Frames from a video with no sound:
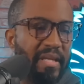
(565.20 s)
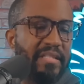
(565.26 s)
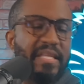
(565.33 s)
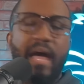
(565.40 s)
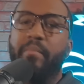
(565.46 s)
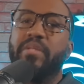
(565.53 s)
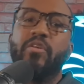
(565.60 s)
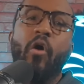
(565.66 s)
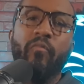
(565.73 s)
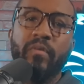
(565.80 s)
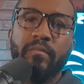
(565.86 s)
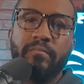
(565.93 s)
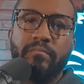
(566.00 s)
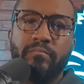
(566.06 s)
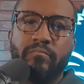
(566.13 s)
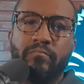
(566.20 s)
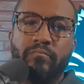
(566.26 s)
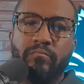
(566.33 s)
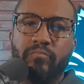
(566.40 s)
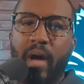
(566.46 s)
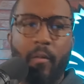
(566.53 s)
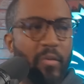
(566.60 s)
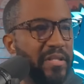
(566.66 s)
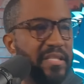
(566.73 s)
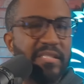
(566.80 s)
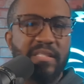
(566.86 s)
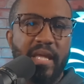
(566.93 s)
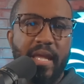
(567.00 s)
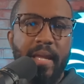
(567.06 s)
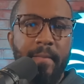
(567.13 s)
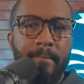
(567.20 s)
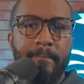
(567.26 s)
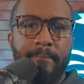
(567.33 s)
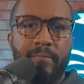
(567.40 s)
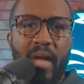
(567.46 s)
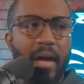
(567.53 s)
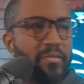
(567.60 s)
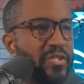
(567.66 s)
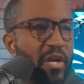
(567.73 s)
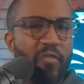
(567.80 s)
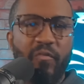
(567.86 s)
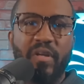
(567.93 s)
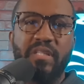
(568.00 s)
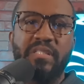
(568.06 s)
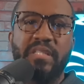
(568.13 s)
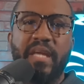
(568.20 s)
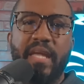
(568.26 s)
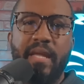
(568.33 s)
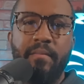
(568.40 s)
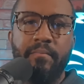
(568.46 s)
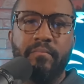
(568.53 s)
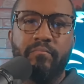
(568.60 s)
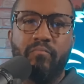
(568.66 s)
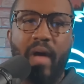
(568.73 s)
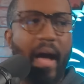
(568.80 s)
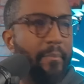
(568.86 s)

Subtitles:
Playtime is over. I'm with this team. I'm cheering for this team.